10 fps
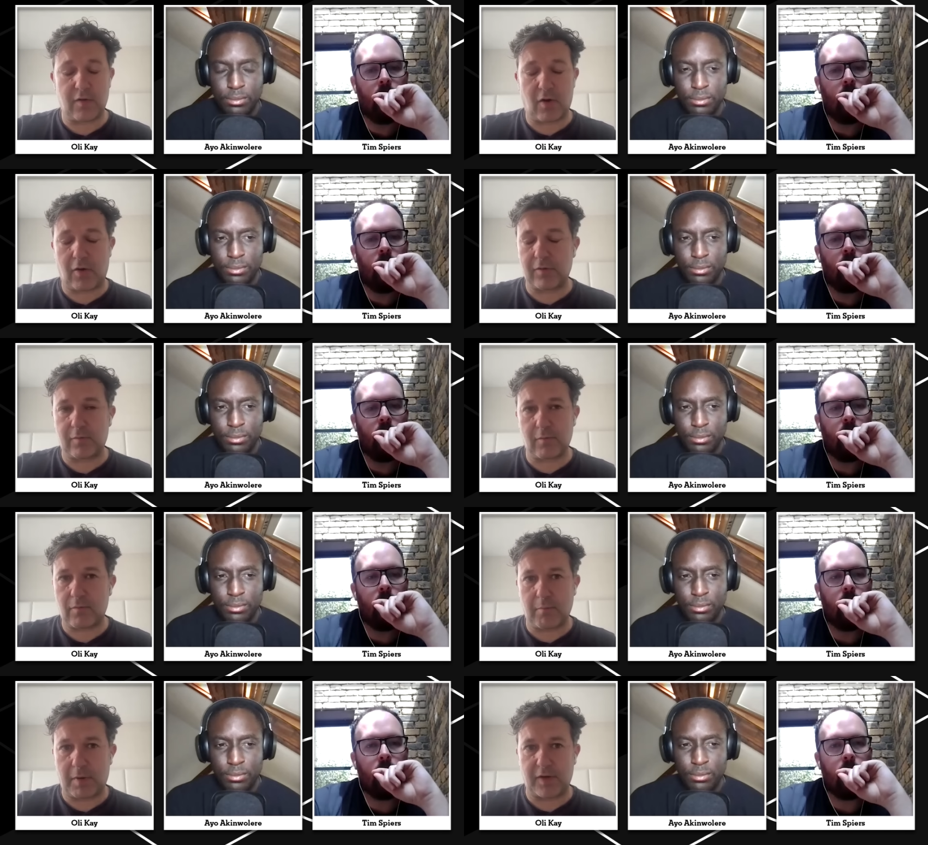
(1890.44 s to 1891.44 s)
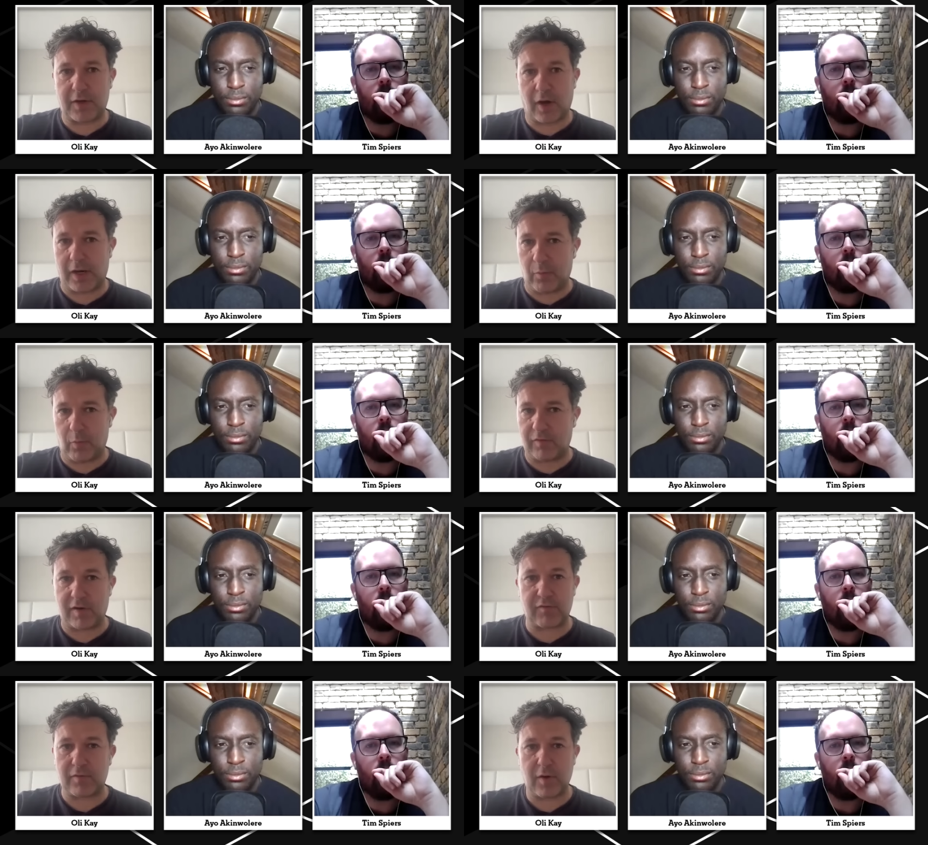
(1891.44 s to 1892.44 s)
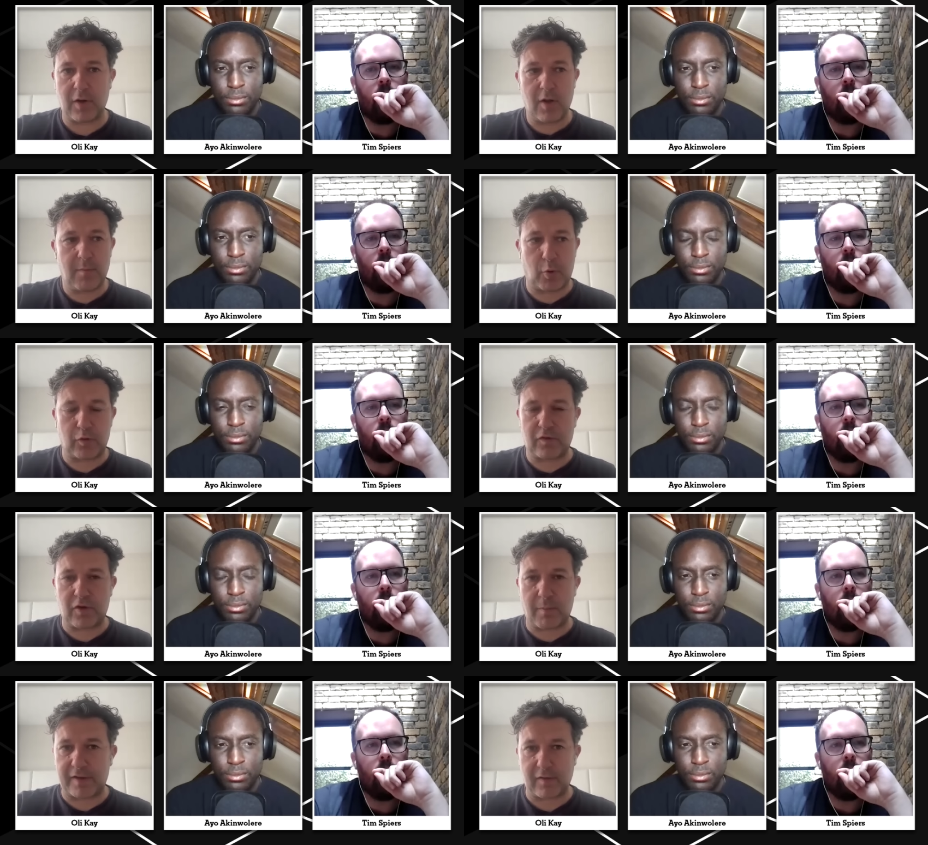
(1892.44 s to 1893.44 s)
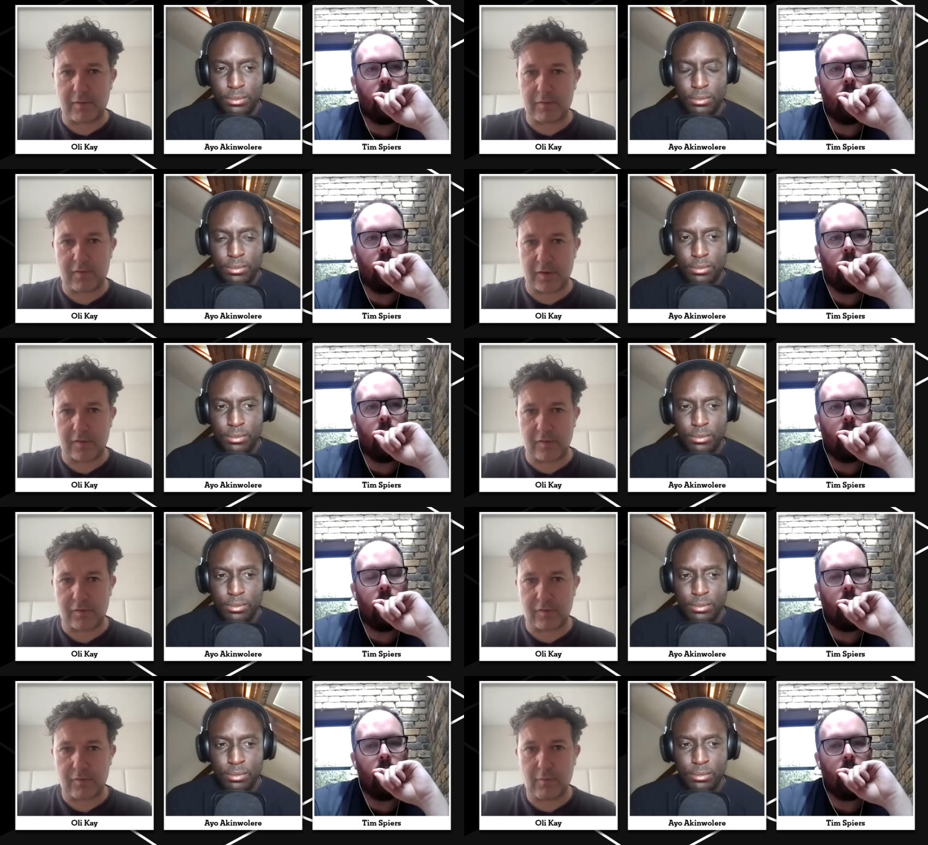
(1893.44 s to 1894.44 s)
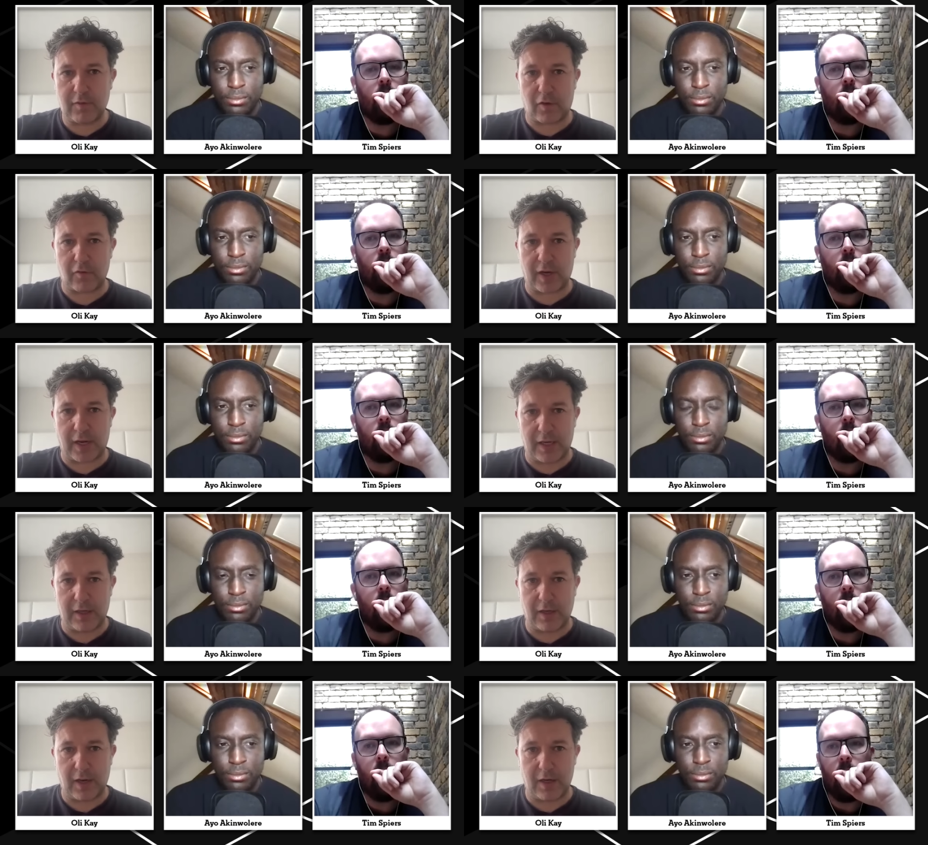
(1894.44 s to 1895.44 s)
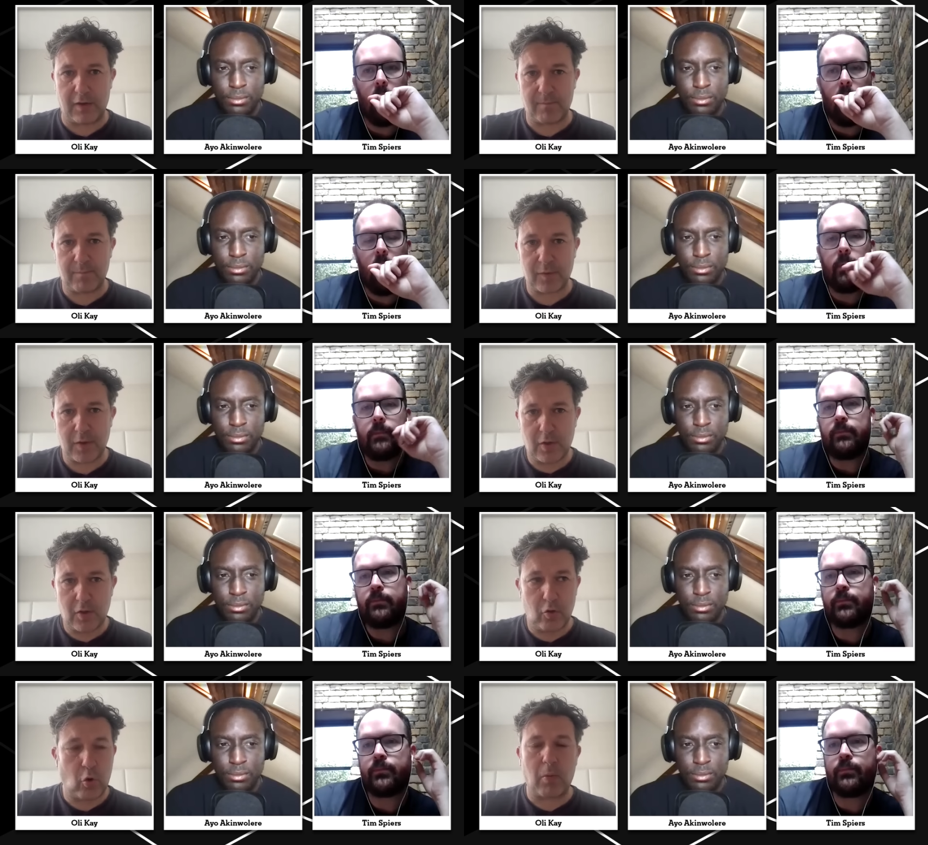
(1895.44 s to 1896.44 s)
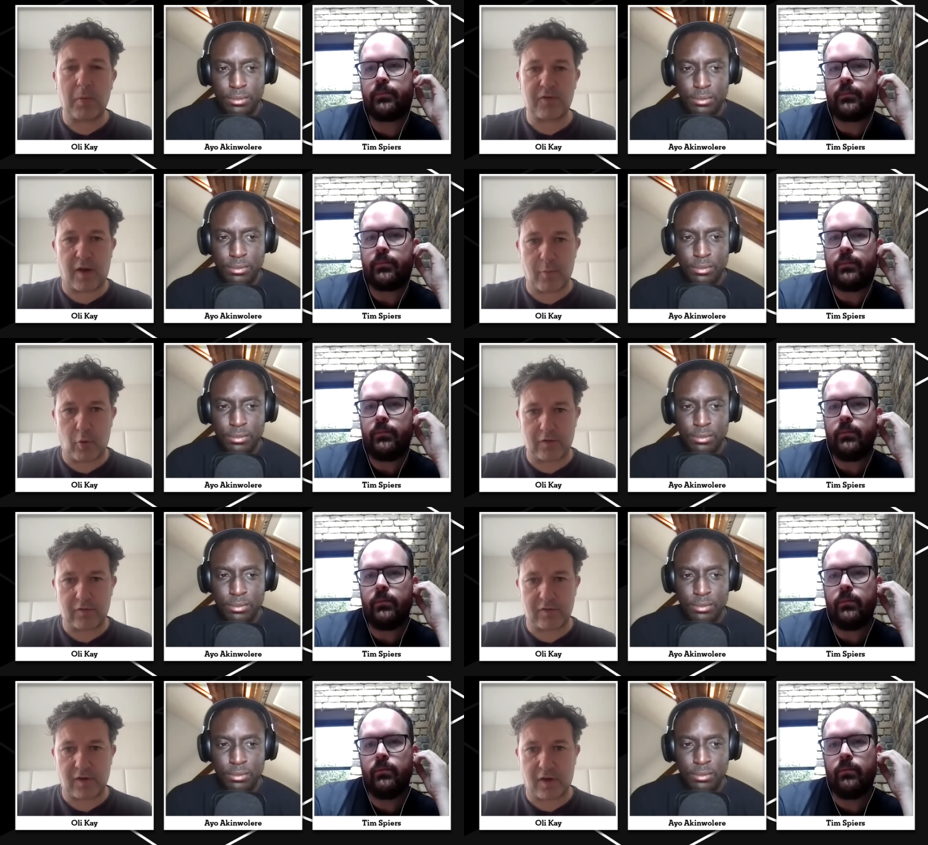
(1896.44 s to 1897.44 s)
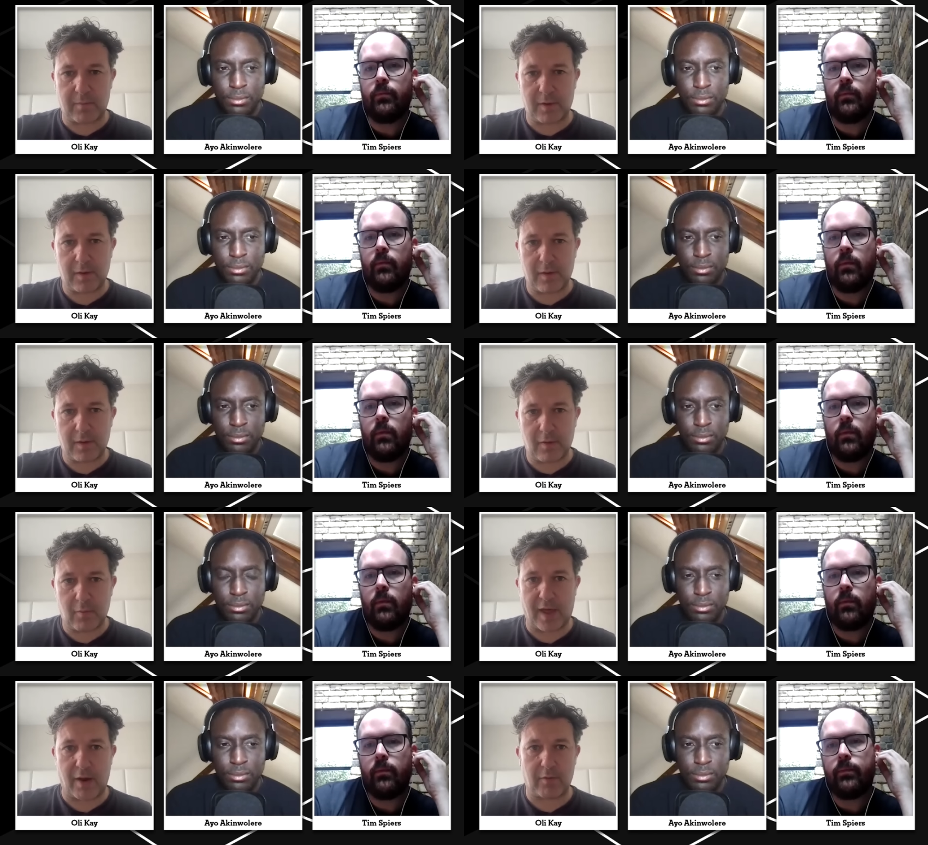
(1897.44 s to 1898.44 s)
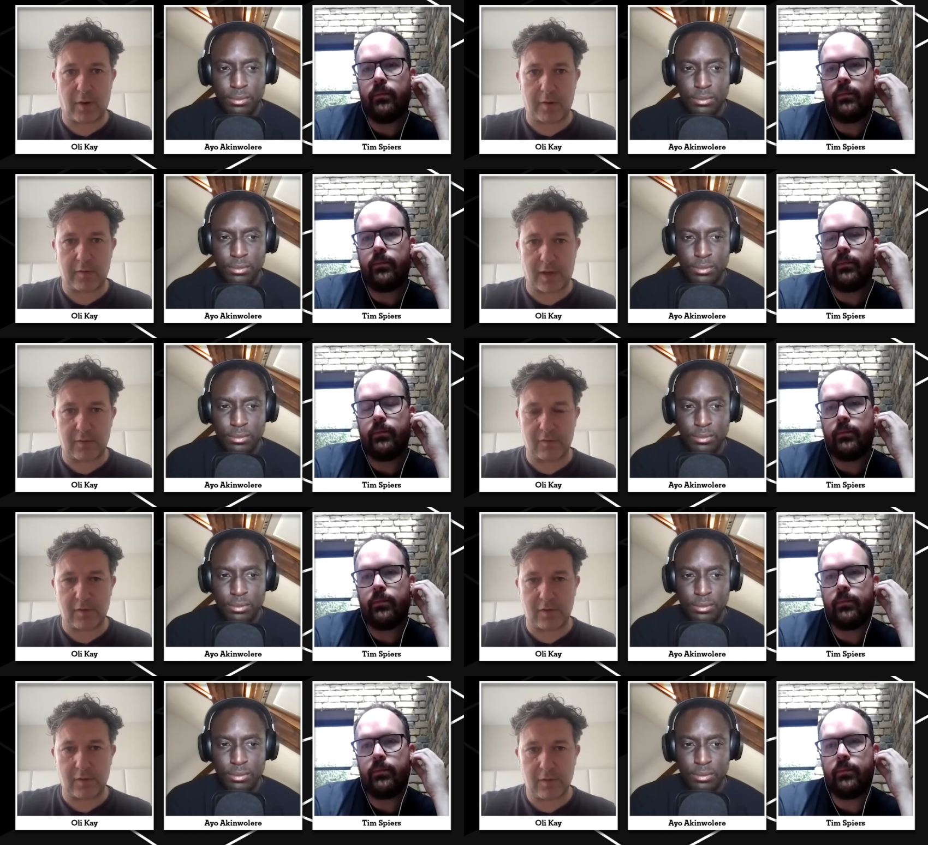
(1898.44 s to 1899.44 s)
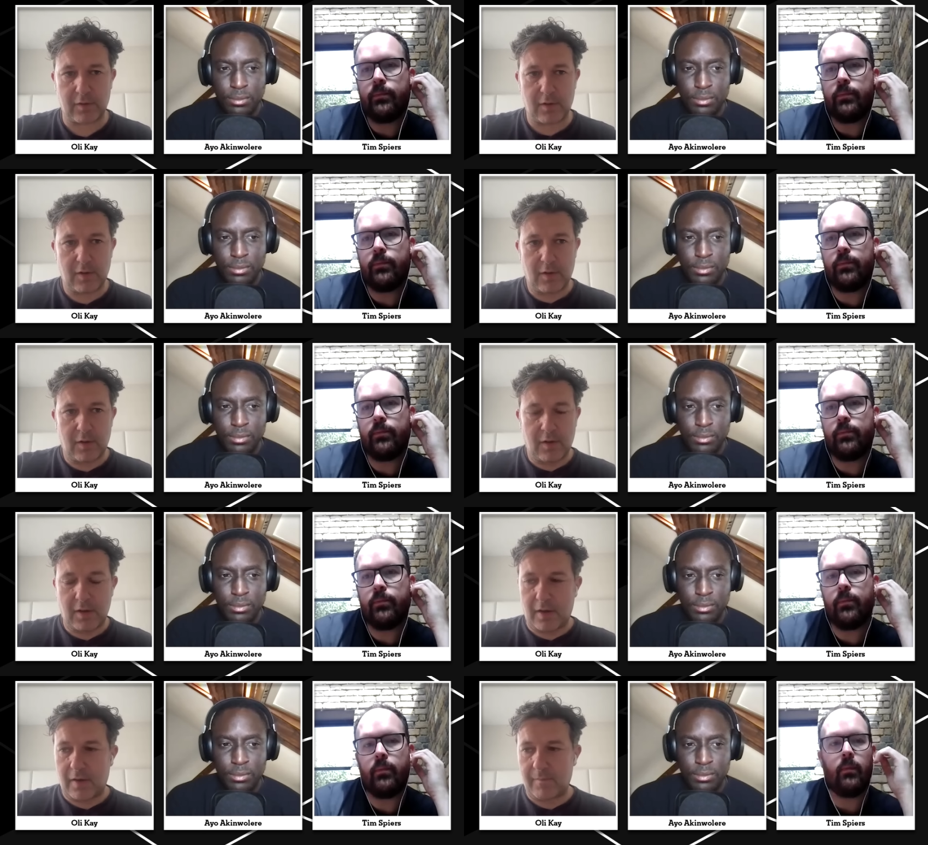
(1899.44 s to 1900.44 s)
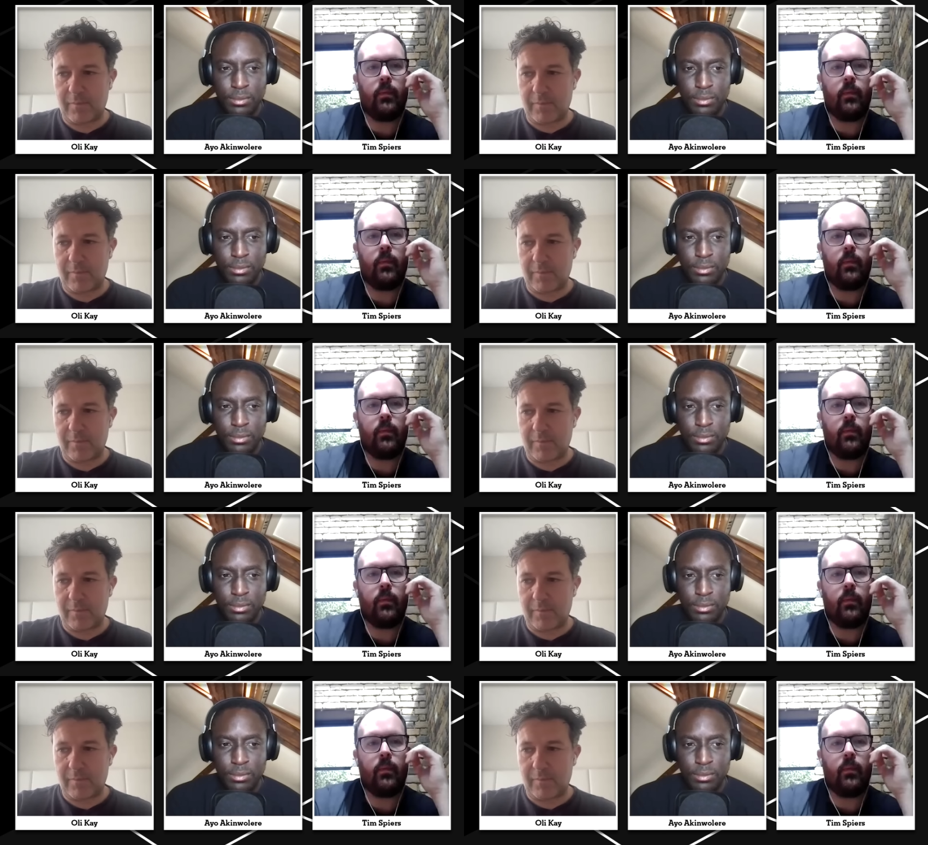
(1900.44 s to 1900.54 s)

Speaker 1: on Monday night would have given Portugal a better chance of resolving it in normal time or extra time, without going down to the